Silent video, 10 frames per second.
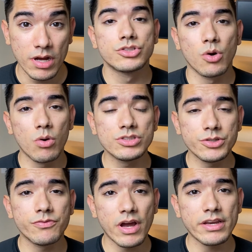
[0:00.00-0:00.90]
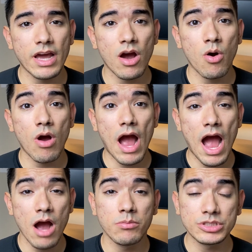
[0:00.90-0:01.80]
So once you find out
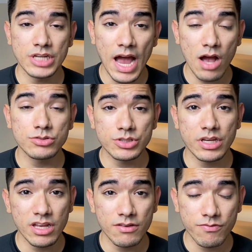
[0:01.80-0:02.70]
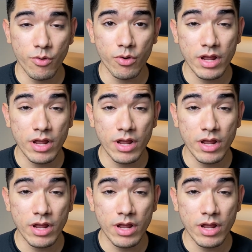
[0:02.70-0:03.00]
how much house you can afford